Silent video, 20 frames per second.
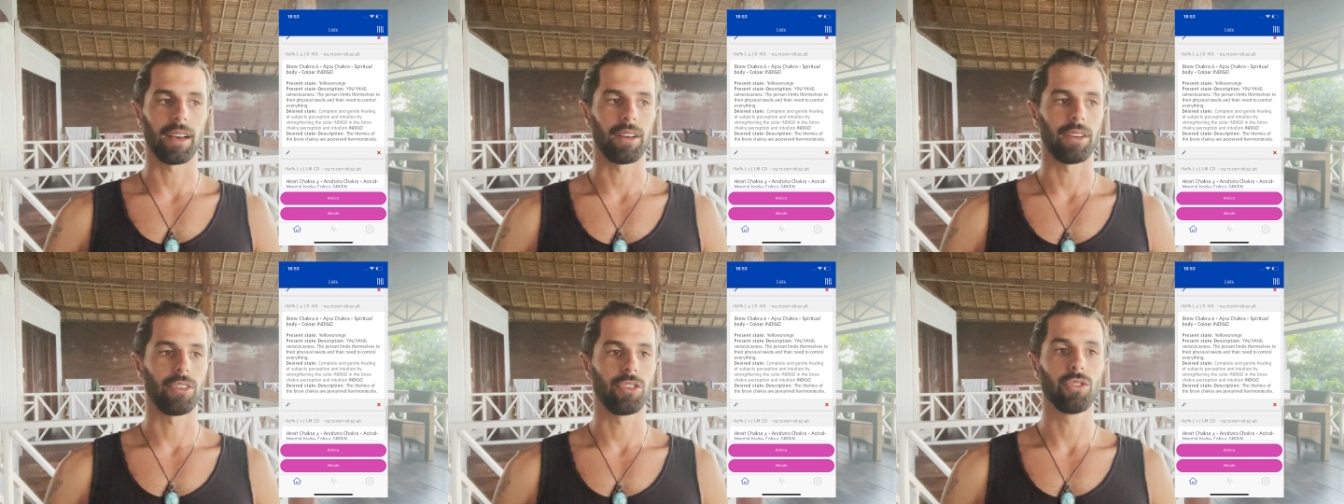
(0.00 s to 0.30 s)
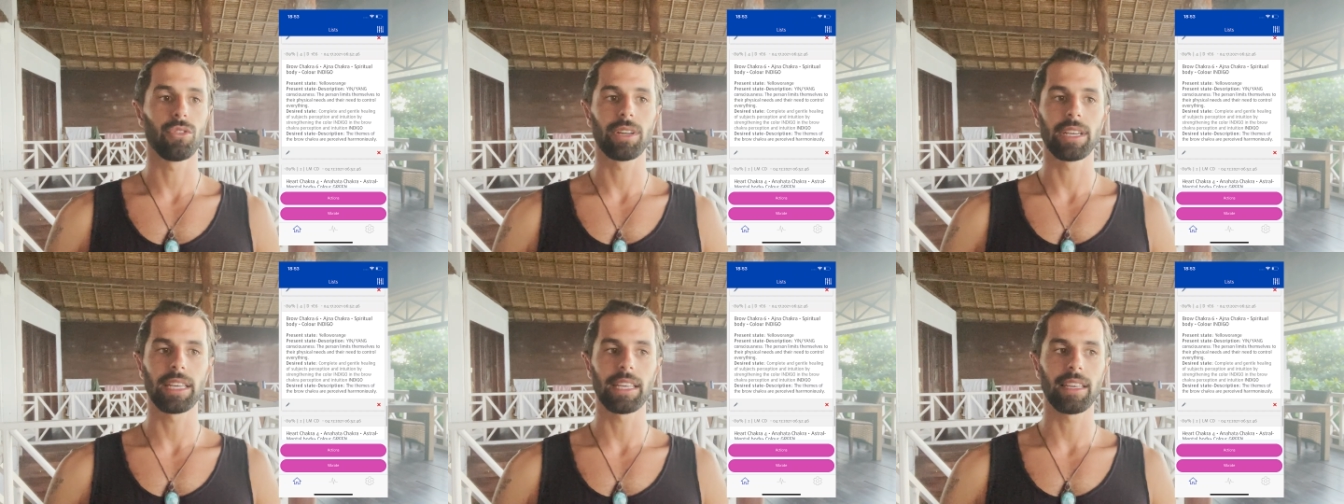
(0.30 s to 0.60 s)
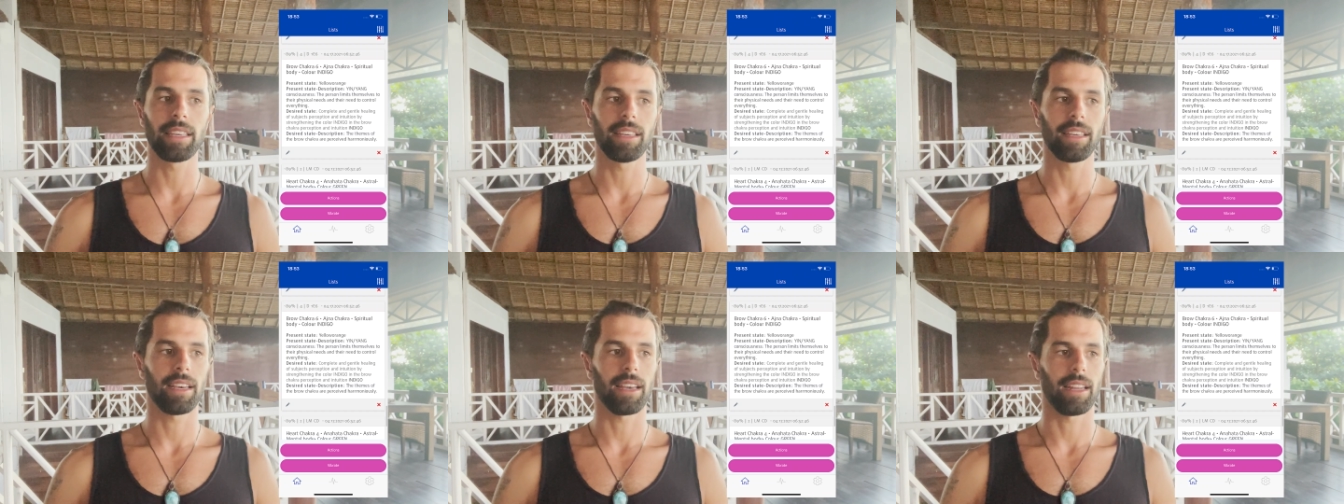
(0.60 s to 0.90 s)

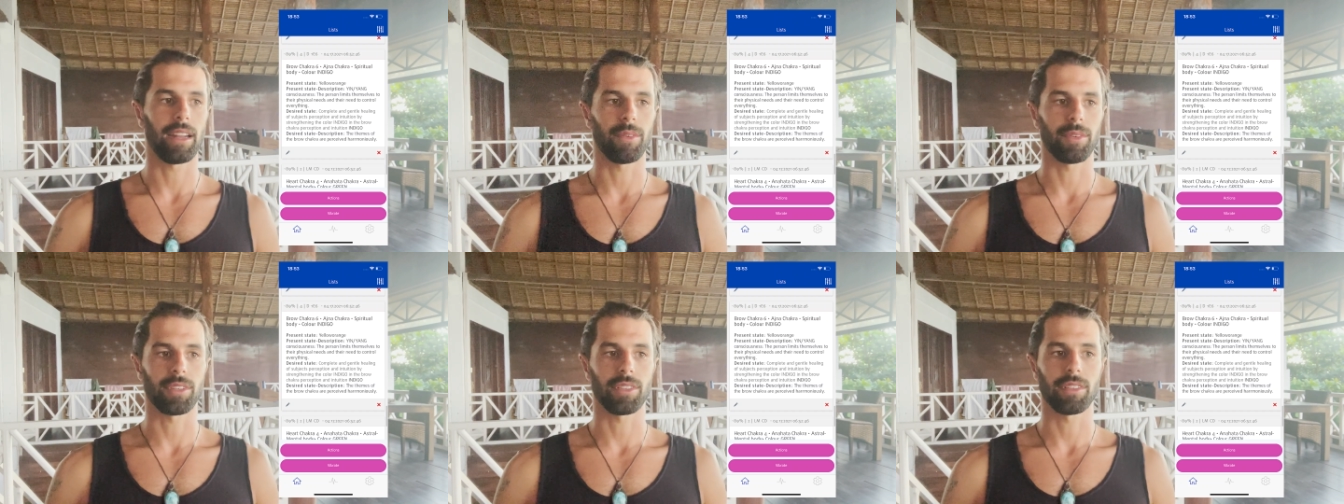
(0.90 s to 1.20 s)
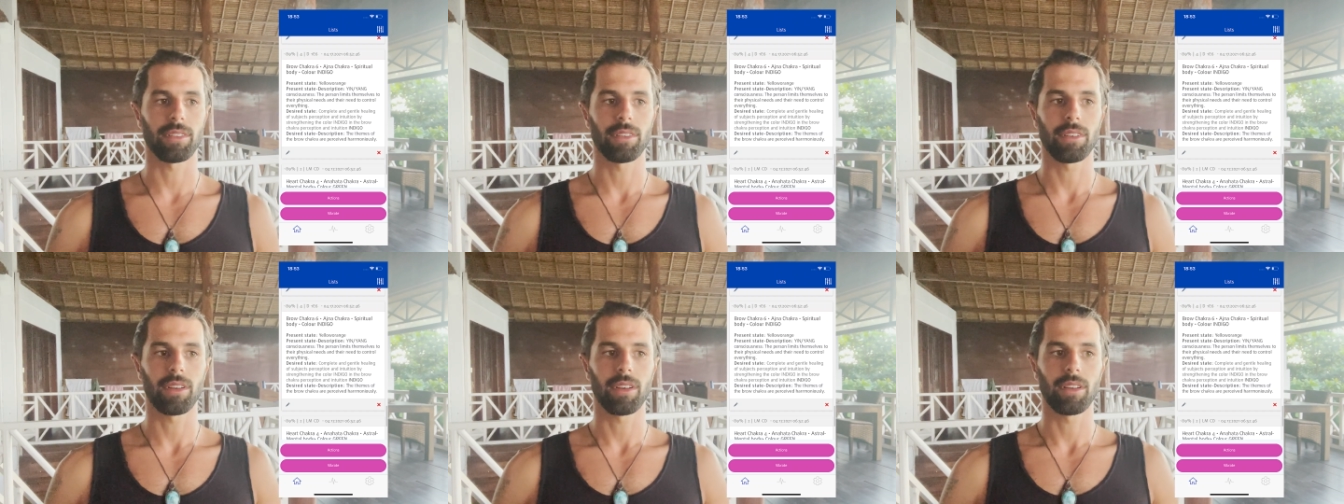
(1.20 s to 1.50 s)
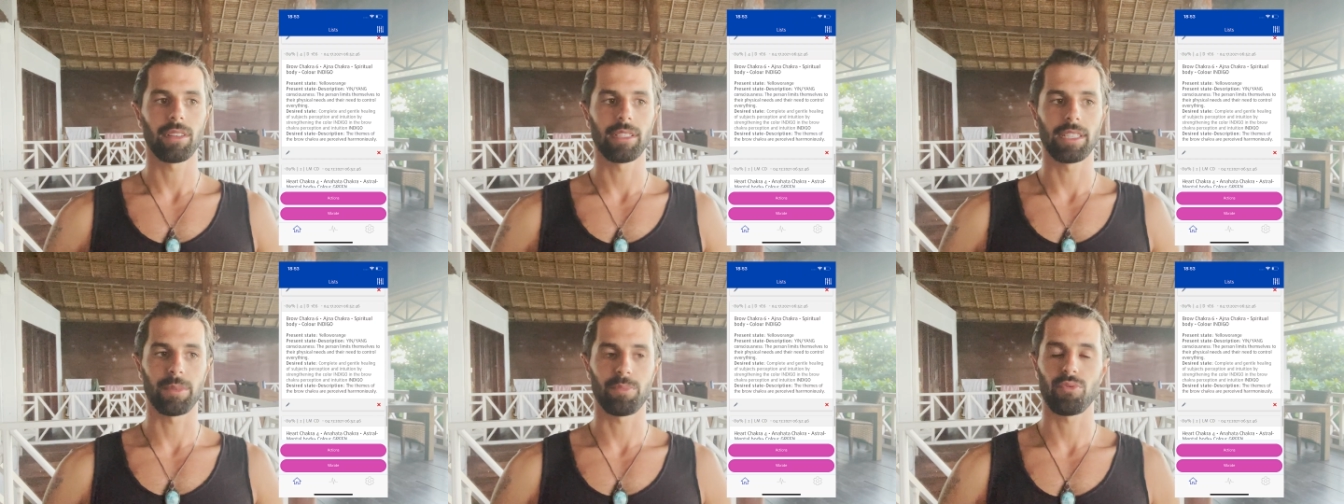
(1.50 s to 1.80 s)
yogi, and I was
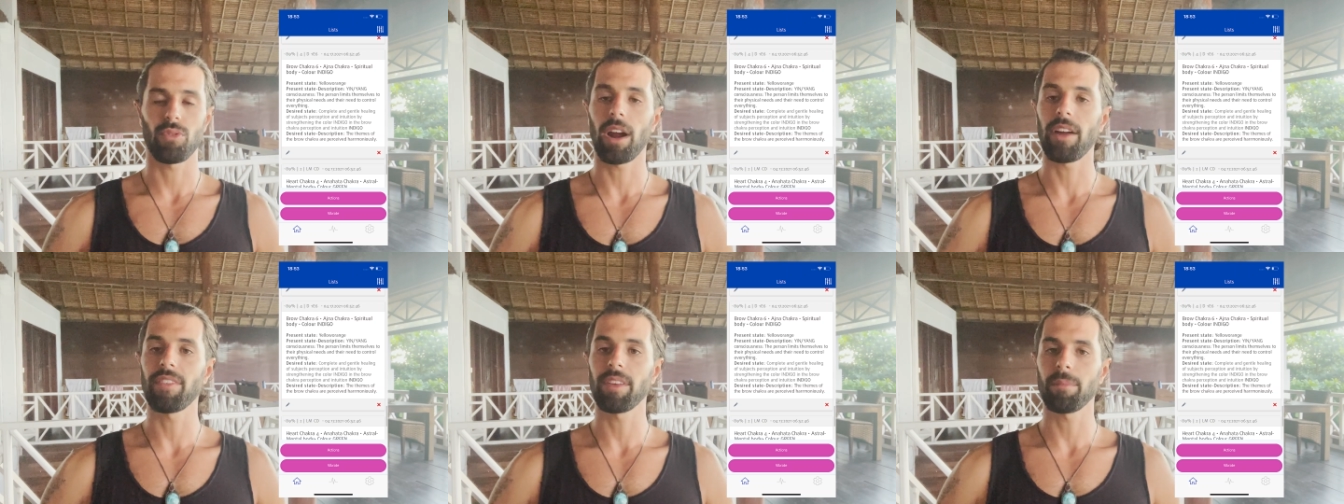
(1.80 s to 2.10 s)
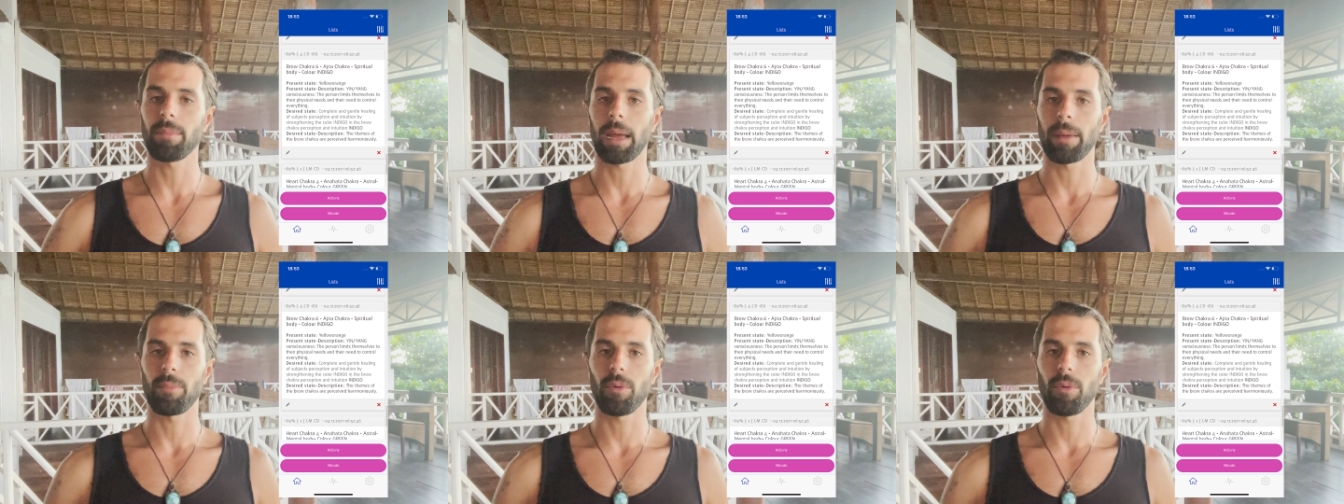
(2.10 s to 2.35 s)
depriving my